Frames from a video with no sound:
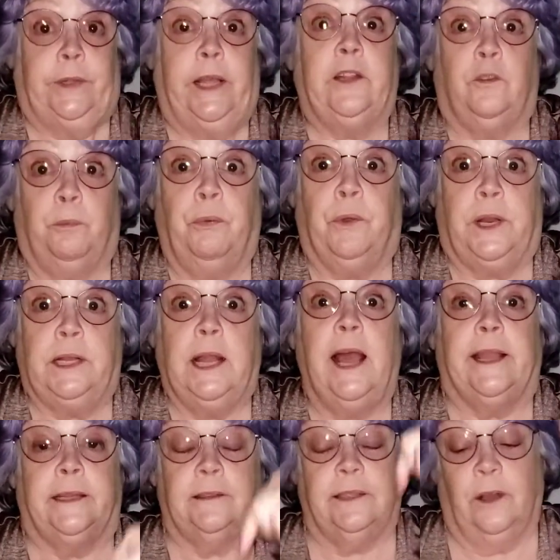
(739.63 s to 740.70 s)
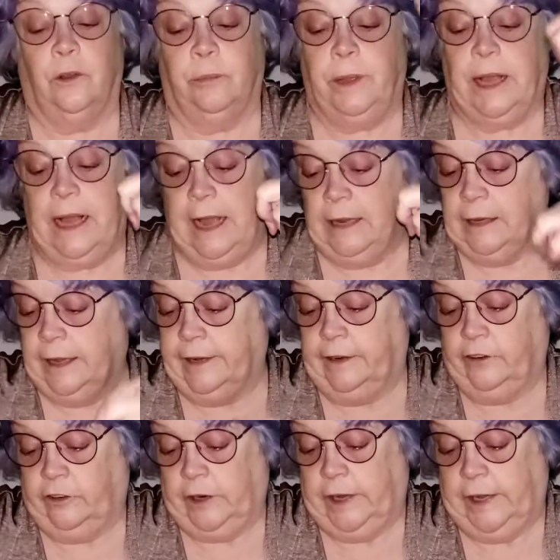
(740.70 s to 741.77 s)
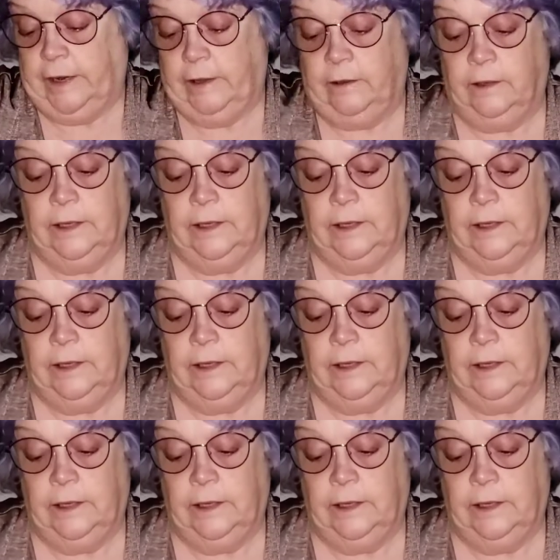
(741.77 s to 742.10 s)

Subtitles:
it's pretty light. That would be a highlighting shade.